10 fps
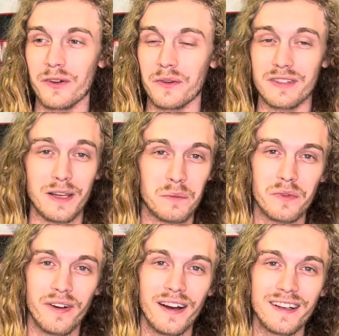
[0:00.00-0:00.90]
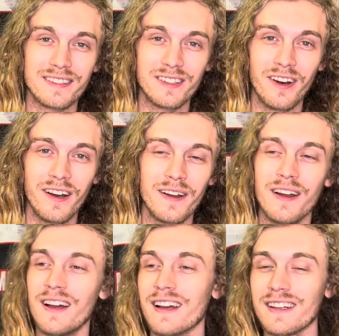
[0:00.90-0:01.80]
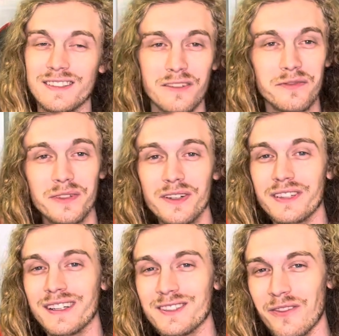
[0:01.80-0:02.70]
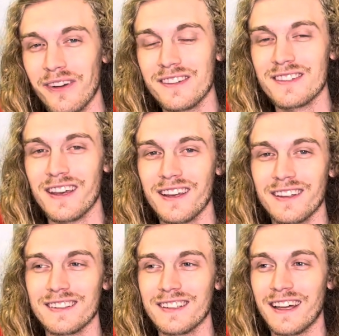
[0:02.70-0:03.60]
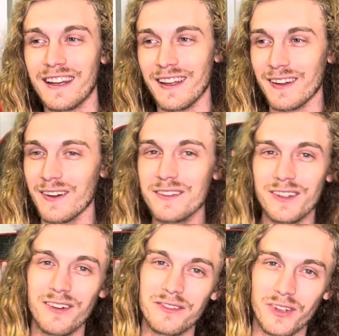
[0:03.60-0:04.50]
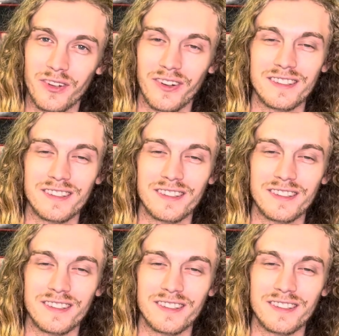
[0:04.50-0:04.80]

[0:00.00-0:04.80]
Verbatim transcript: it was improvised or not, because it feels like it's one take and it goes on for a long